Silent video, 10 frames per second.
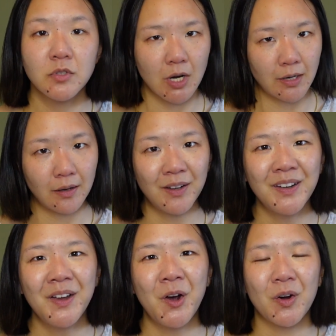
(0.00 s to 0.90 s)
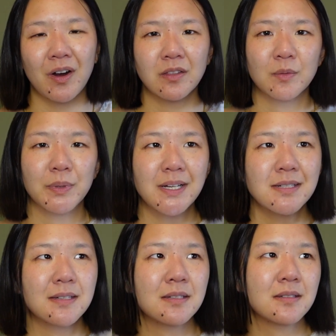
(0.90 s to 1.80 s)
China or other
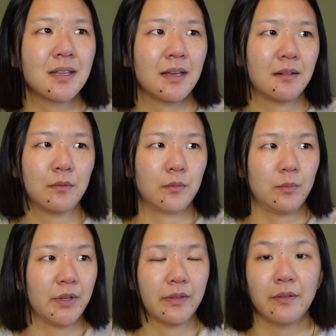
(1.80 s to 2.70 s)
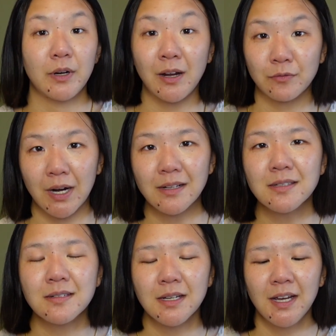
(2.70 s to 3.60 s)
places that with
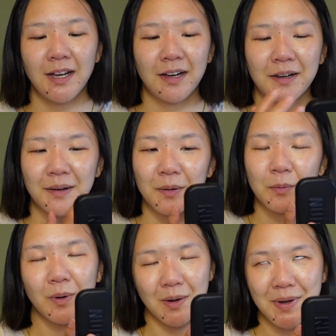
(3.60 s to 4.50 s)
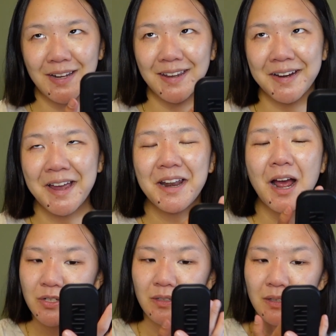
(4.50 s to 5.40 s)
unrest, where am I getting at?
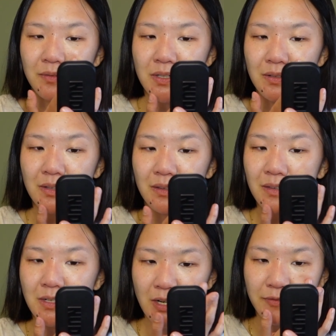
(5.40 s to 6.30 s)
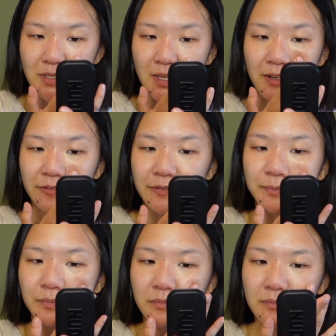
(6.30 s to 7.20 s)
She lived the toughest life,
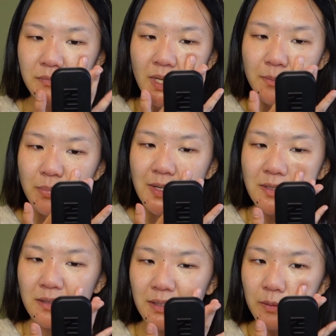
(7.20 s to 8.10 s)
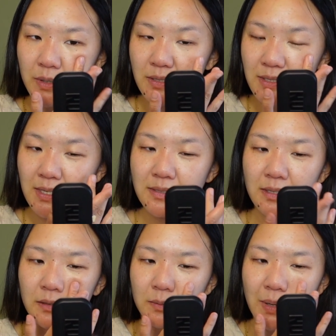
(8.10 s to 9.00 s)
basically was a
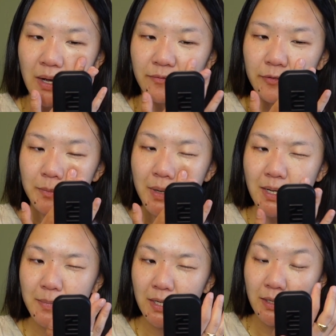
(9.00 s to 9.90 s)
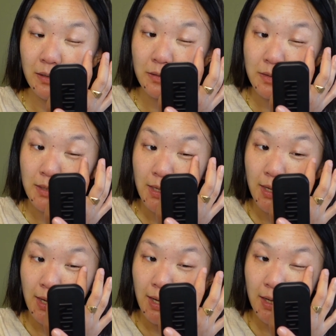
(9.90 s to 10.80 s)
single mom for many, many years,
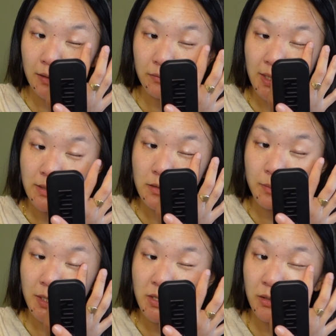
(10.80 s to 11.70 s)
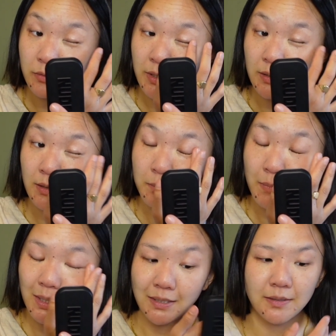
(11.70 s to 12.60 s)
and raised so many children,
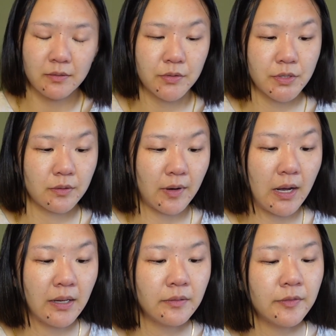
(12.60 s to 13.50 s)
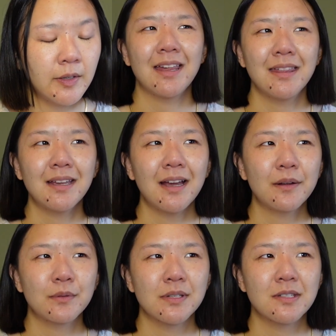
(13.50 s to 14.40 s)
many didn't survive. I think
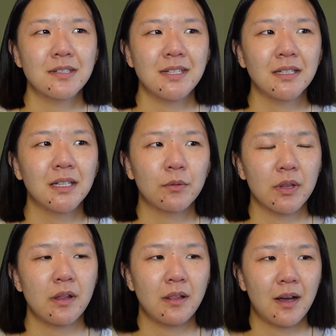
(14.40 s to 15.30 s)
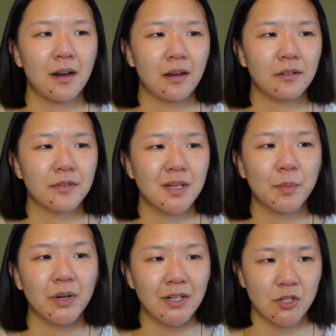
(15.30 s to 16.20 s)
I was dealing with a lot of
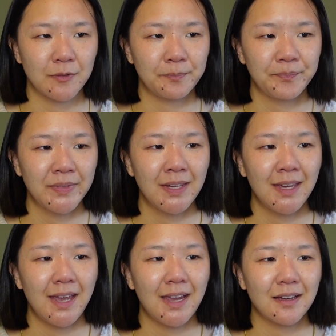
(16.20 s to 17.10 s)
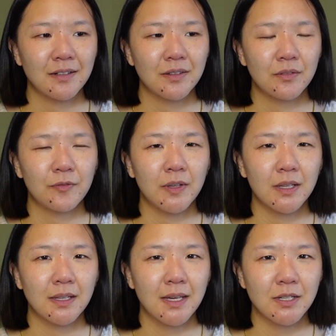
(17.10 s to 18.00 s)
separation and the
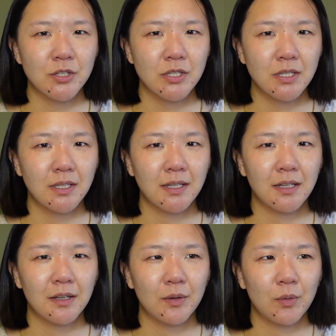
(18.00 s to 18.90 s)
feeling that she